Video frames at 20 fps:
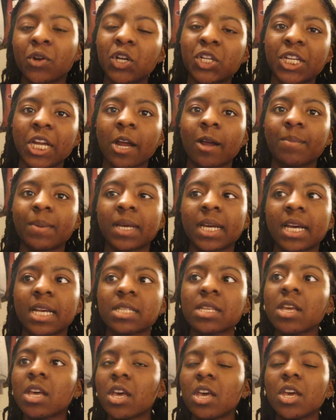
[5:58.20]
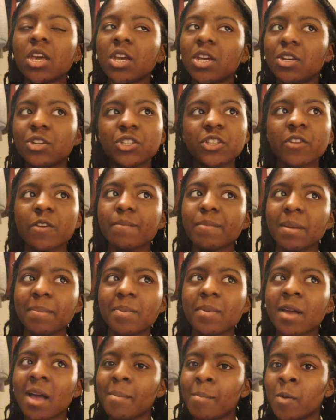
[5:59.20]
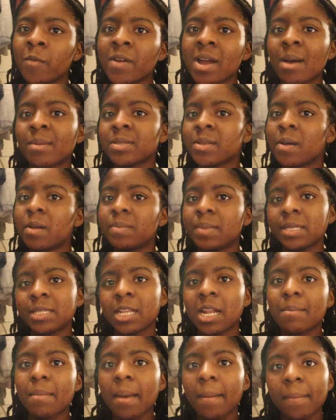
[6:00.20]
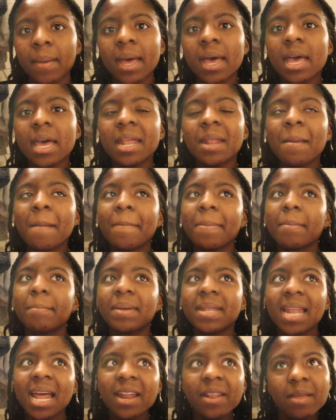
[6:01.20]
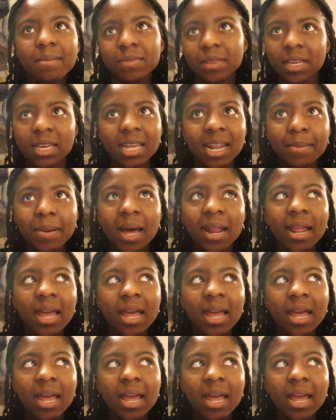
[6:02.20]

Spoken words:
of chair, because usually when people come over, I'll tell them to sit on my bed. But now that I'm thinking about